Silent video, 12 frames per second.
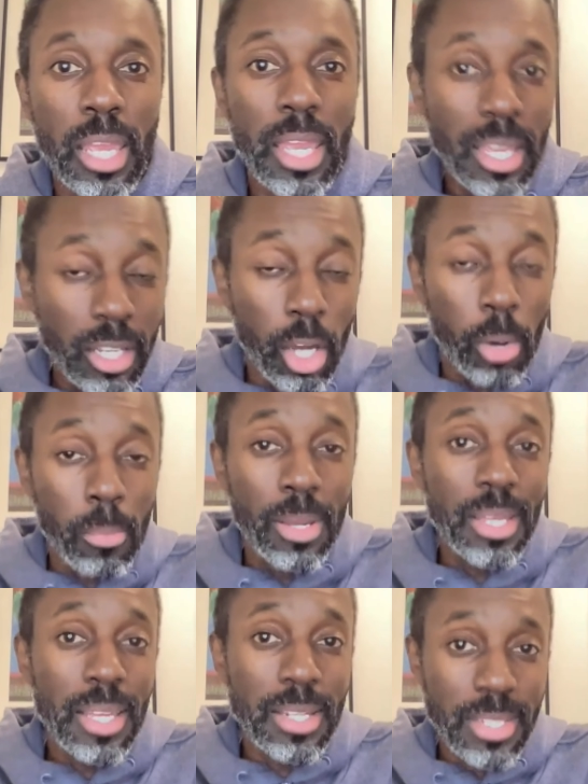income
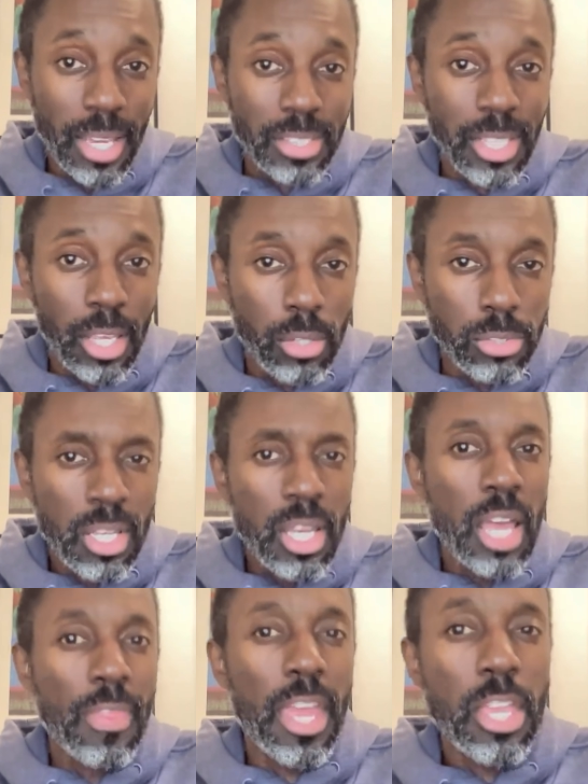in tech sales.
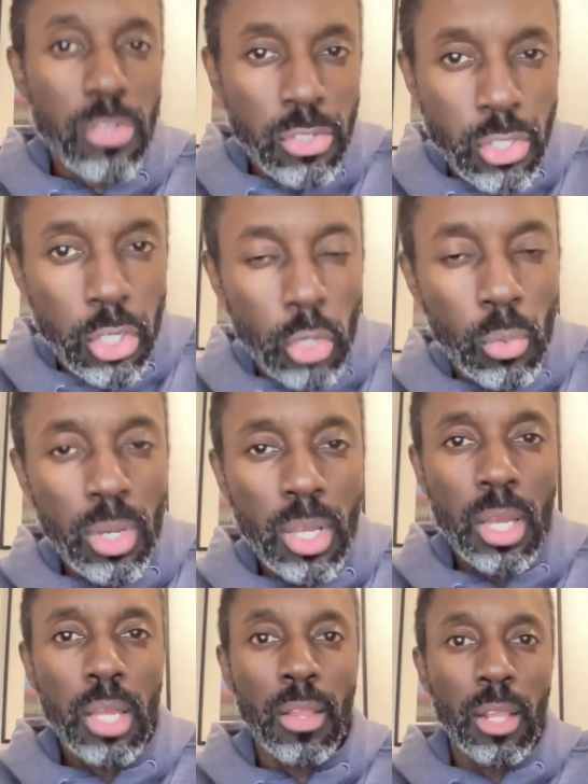If that interests you,
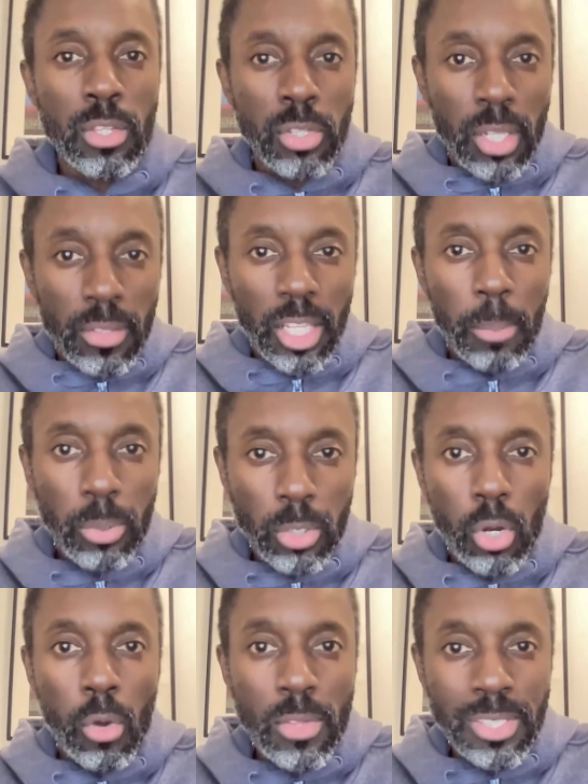click the link
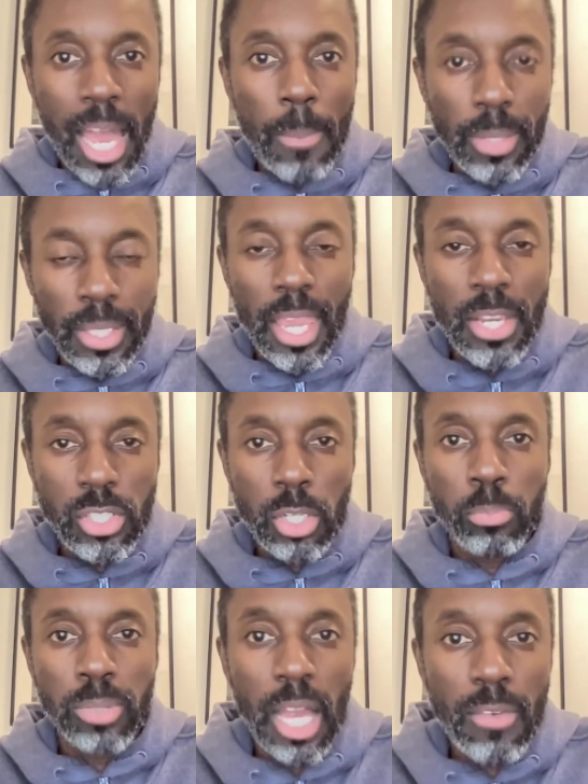below. There's an application to
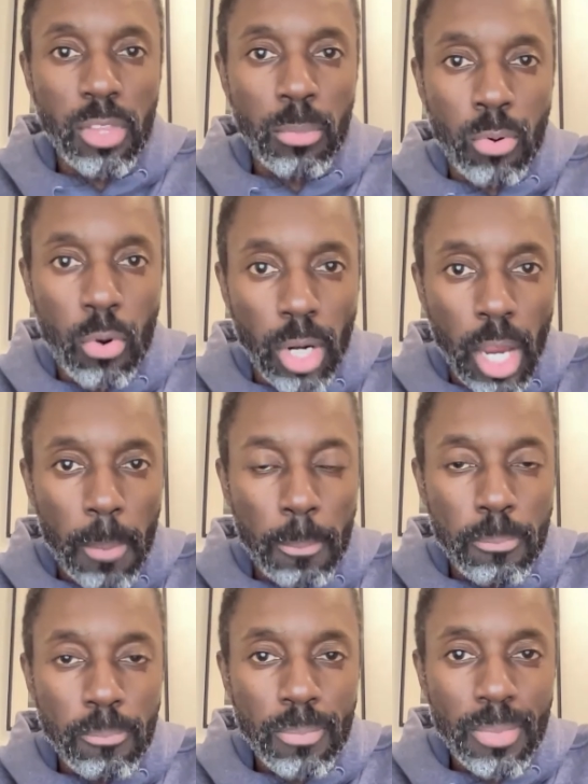apply for the program.
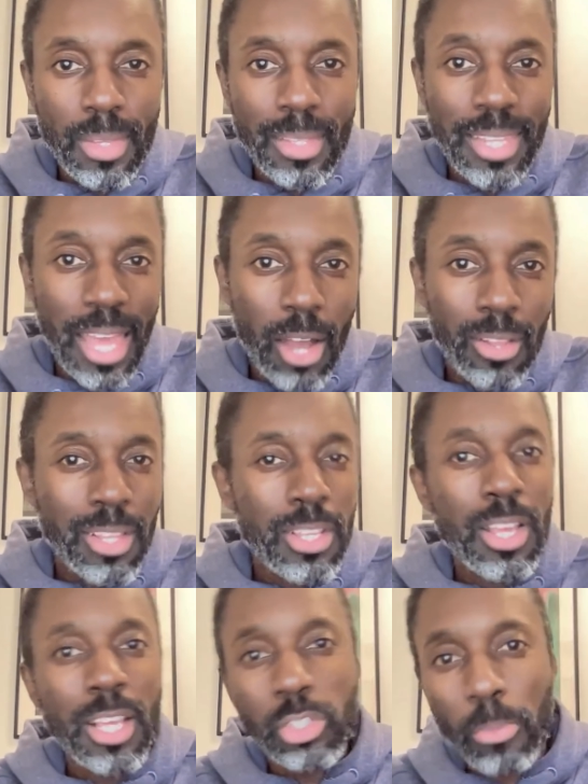Now,
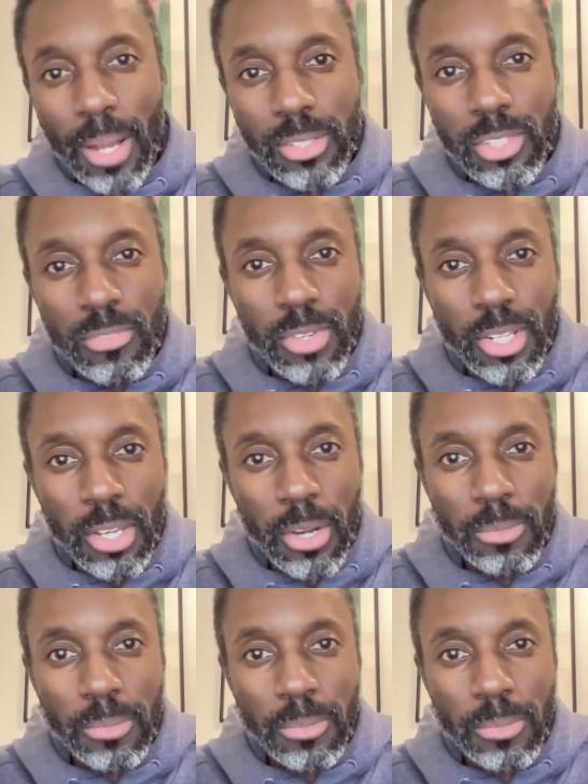let's go back to the video.